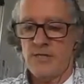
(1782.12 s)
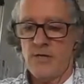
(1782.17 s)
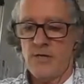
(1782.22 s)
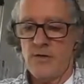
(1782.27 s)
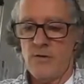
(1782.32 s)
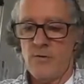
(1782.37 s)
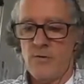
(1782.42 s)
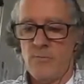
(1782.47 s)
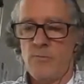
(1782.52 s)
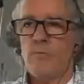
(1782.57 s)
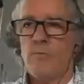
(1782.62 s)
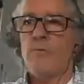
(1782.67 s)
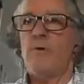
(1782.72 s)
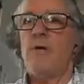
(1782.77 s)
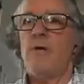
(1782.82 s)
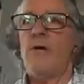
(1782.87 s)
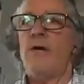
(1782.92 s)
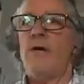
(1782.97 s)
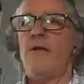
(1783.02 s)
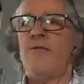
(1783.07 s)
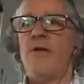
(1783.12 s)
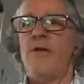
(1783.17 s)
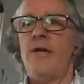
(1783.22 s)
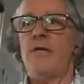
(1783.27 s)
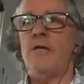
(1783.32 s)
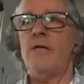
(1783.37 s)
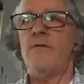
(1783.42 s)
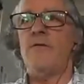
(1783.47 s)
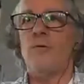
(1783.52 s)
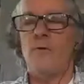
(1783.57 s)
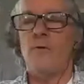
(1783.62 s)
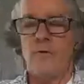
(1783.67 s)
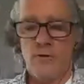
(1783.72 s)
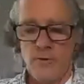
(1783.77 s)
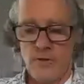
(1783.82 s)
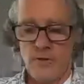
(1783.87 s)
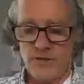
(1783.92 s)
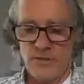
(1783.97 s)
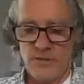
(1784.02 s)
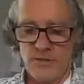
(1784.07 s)
so thank you for all the
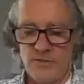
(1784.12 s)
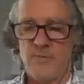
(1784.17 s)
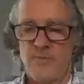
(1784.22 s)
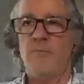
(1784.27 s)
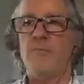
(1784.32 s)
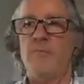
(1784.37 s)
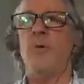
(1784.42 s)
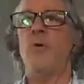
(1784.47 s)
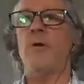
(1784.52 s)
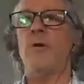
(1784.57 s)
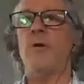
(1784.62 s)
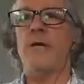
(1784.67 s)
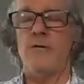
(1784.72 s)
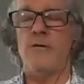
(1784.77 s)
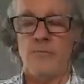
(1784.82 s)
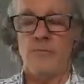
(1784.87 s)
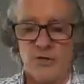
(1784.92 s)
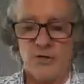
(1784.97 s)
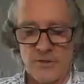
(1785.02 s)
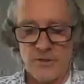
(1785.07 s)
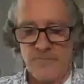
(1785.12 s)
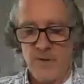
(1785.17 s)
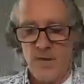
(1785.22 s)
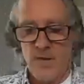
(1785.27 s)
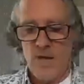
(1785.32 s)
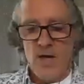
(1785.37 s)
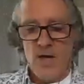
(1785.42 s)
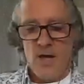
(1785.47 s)
questions that have been pouring in, Richard.